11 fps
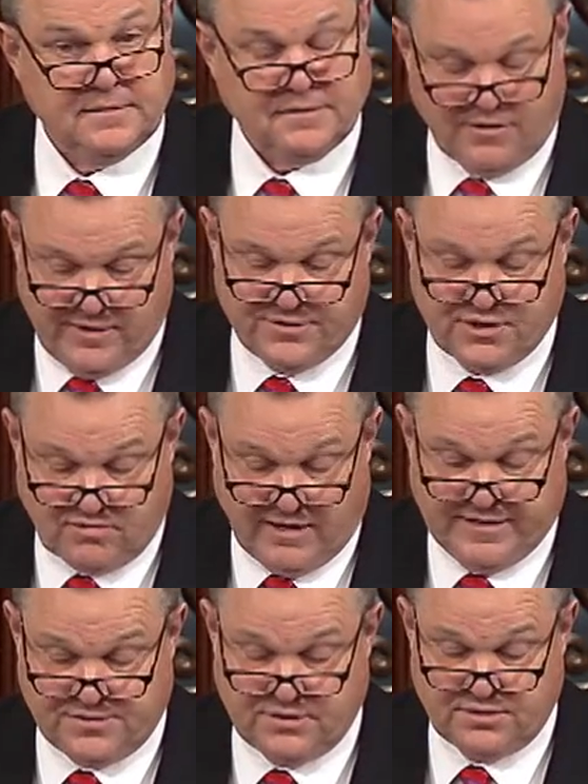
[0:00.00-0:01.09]
There is a
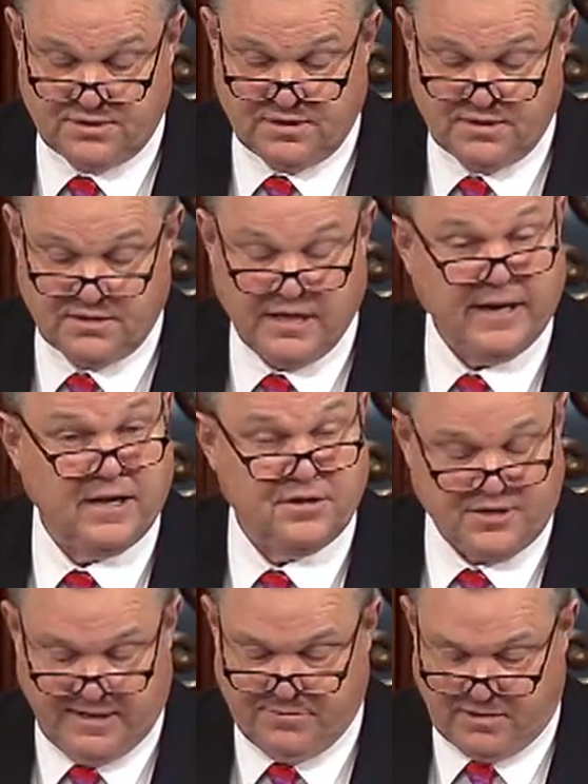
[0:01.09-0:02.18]
crisis taking
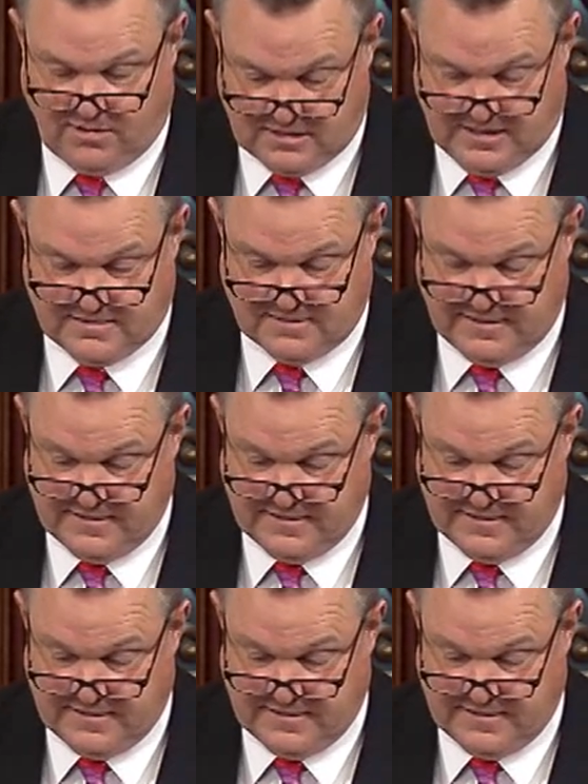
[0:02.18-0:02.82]
shape in our country.